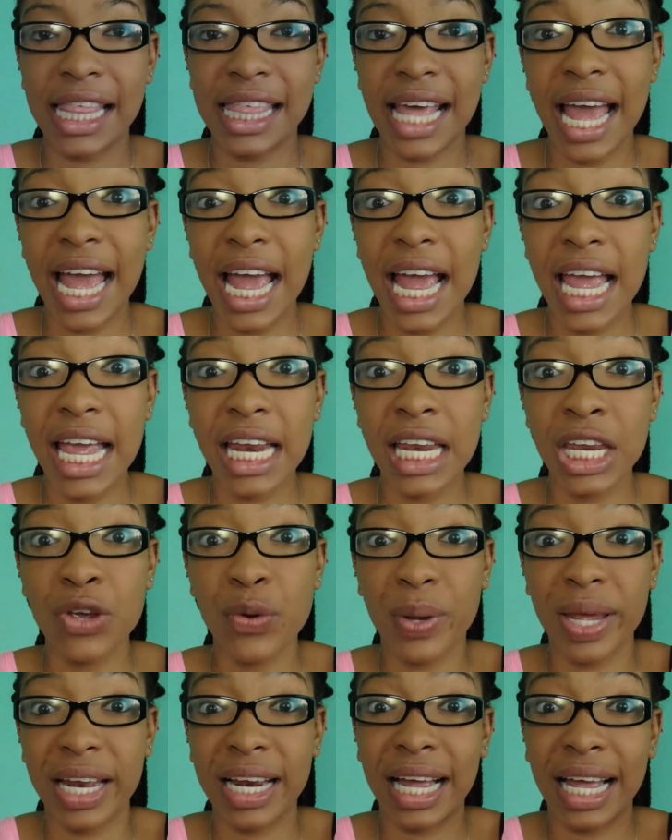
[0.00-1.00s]
then
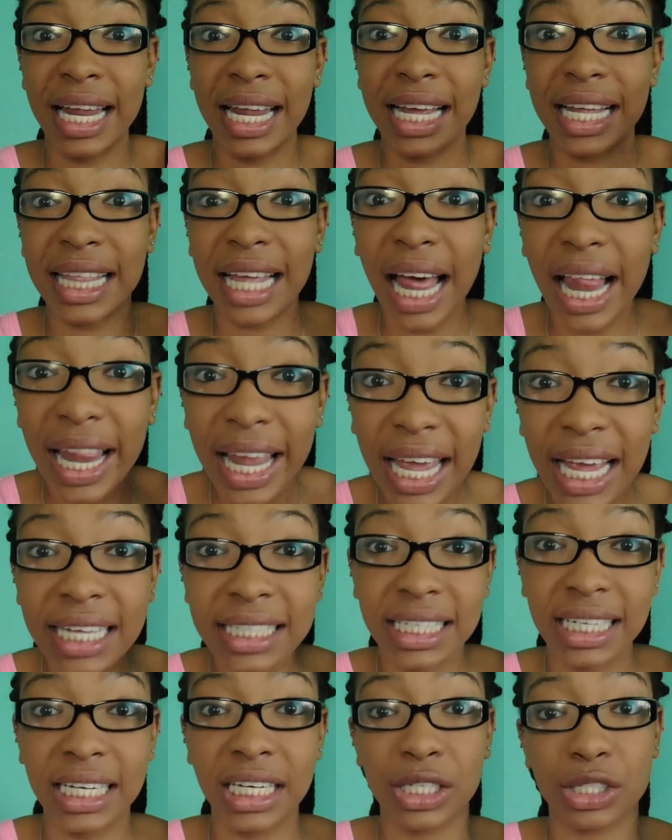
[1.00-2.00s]
you can click the
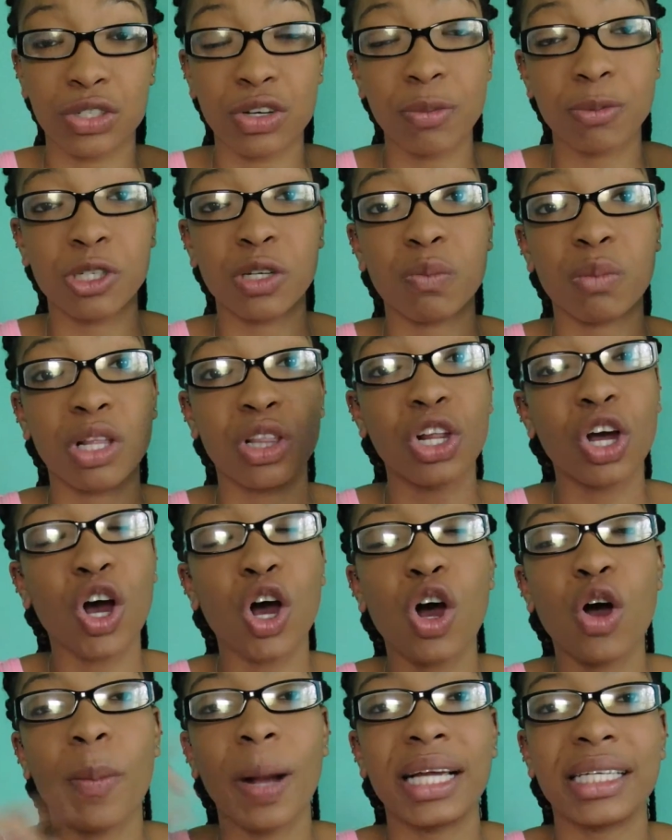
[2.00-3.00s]
links in the description
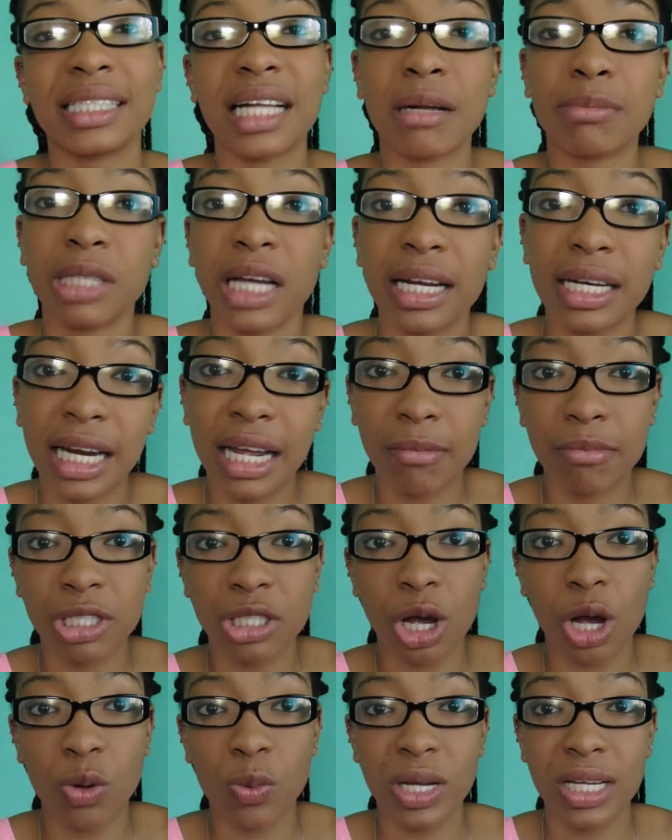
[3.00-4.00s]
below my snapchat name
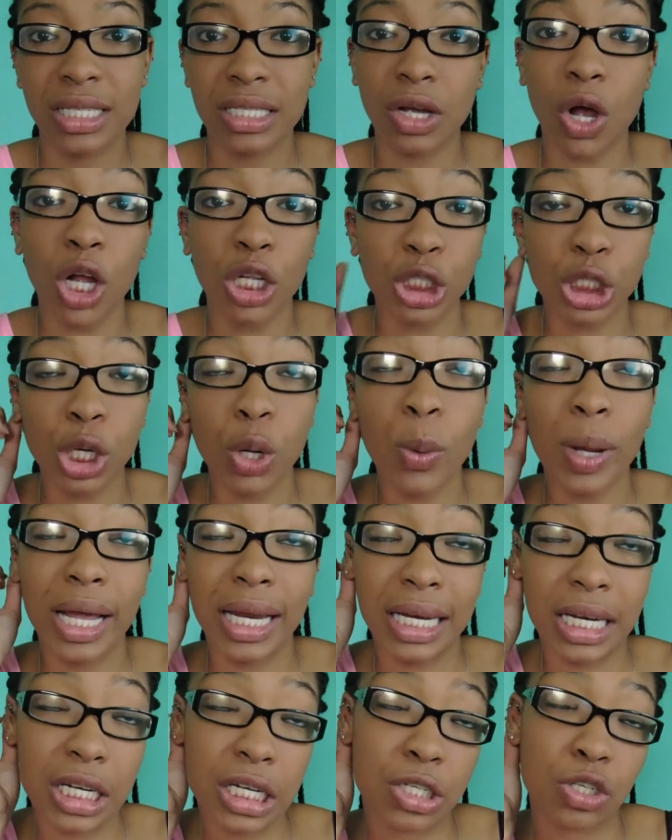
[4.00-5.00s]
is always also
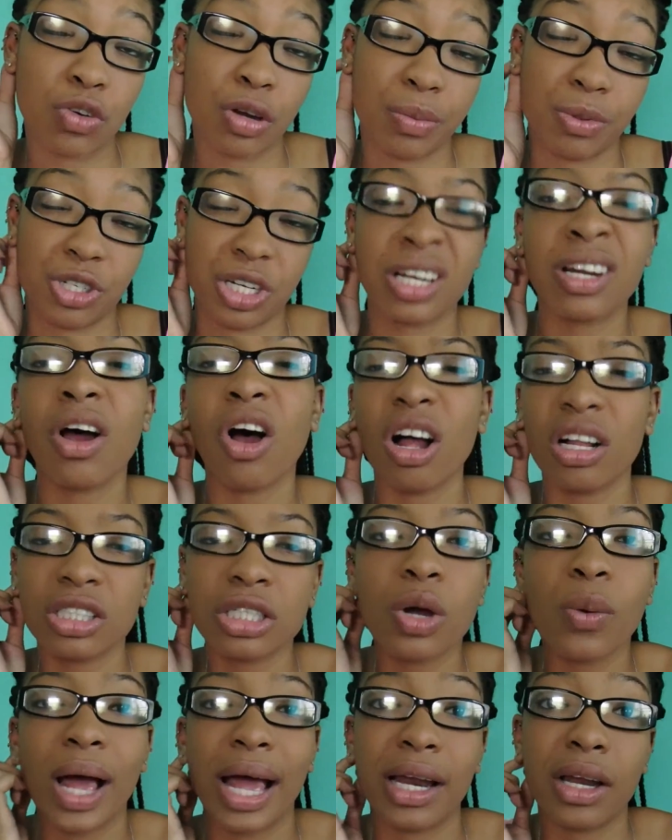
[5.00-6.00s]
in the description
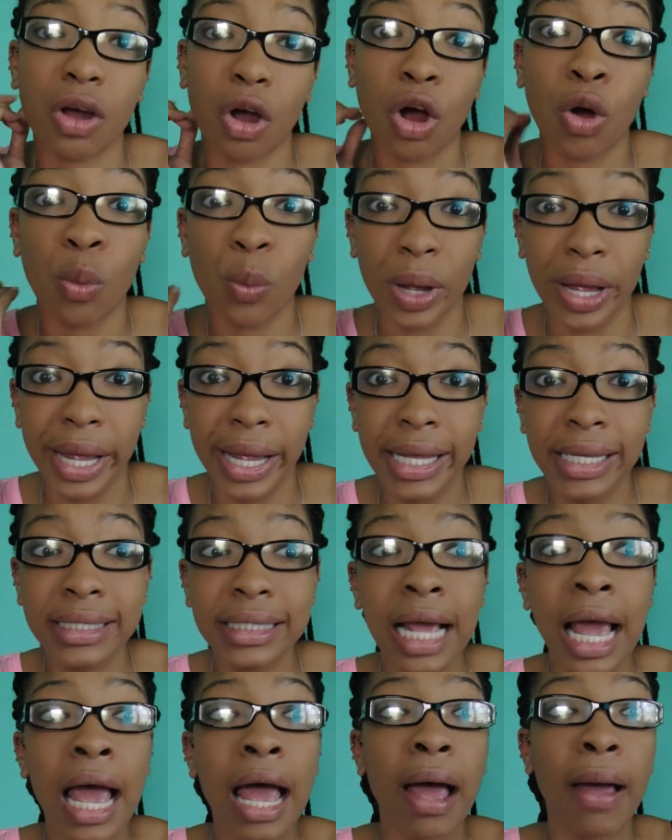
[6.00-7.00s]
also and
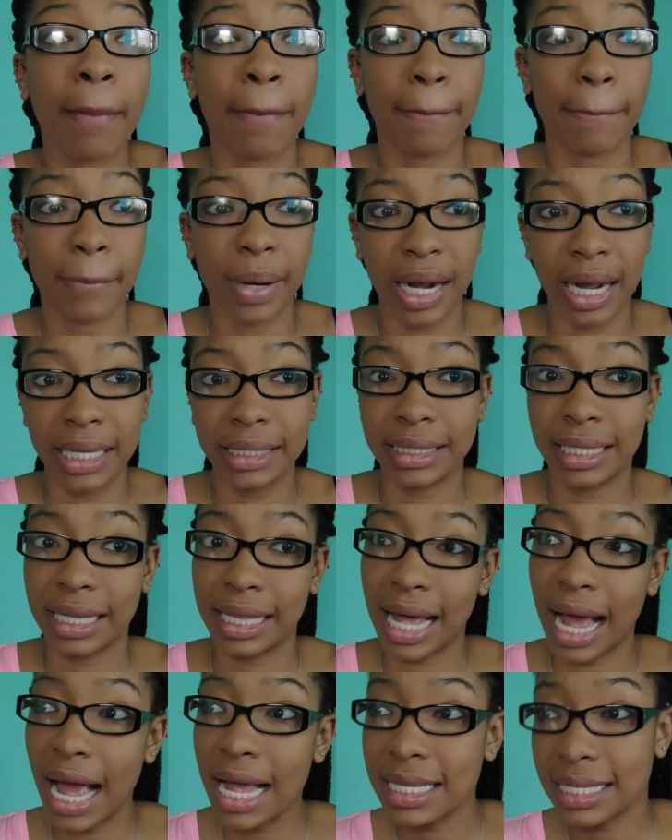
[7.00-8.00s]
always but
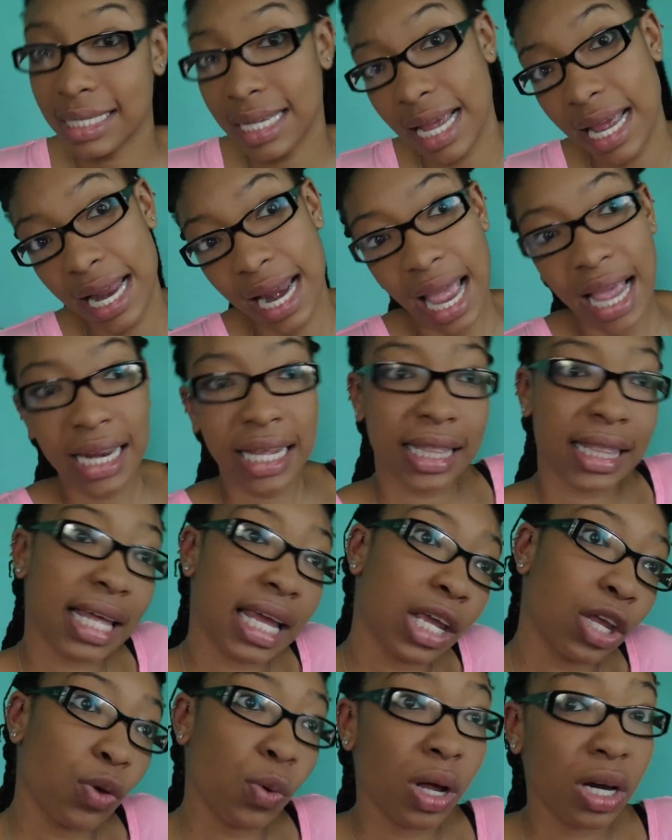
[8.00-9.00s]
that's it
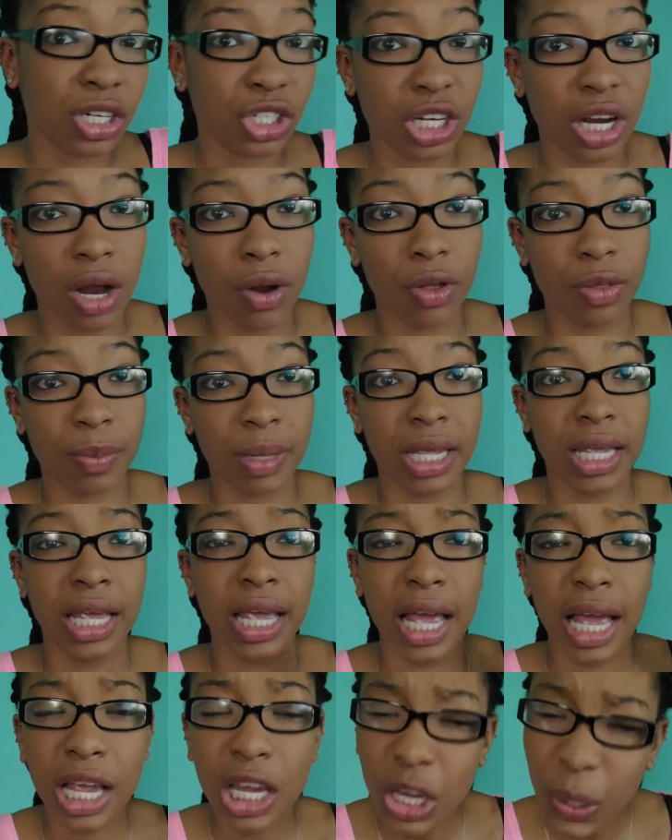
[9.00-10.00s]
anything you want to share with
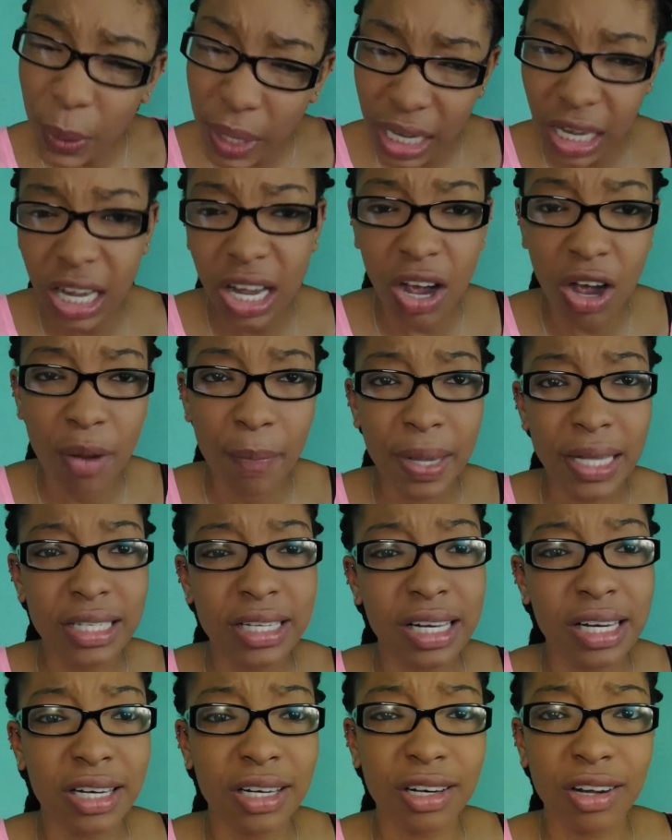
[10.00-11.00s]
me you can
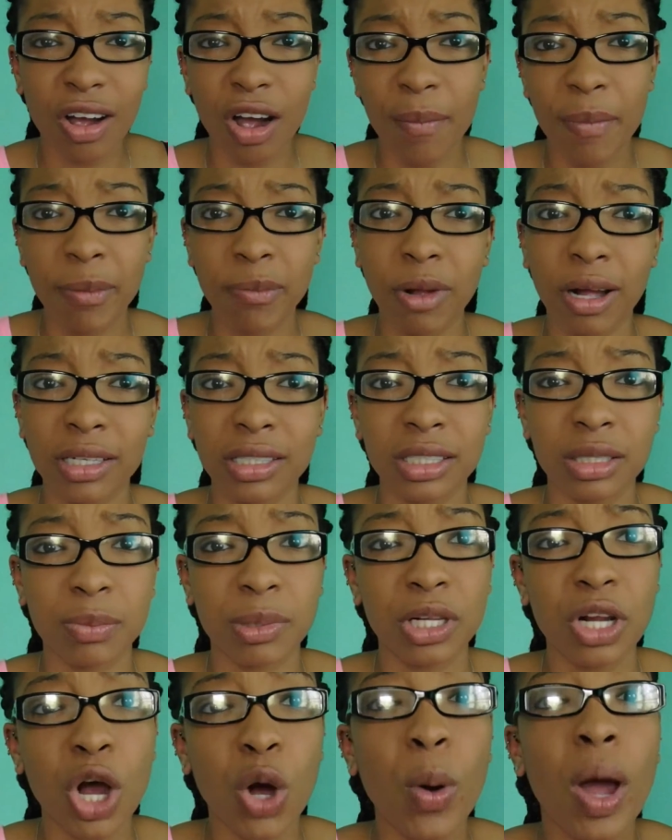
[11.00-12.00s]
comment it in the comment boxes
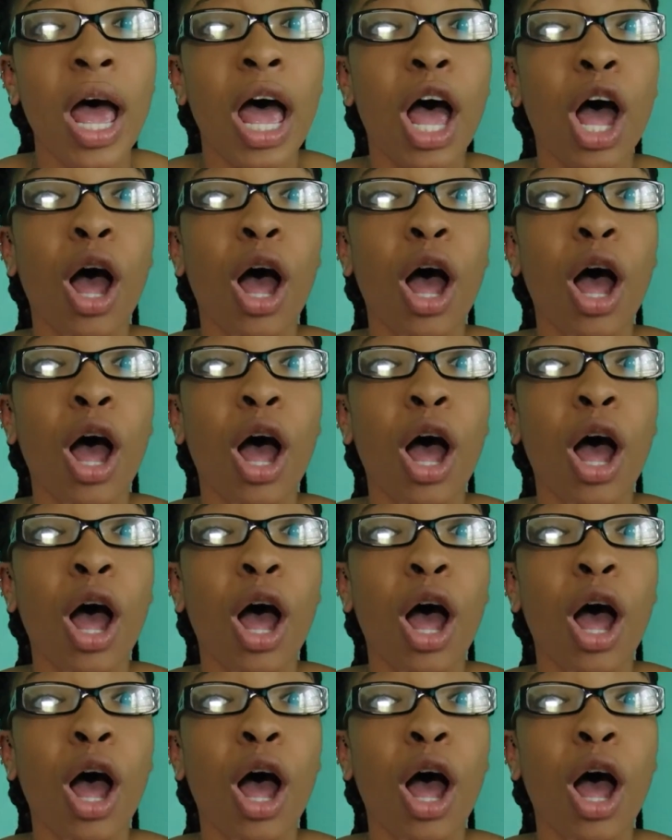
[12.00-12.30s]
below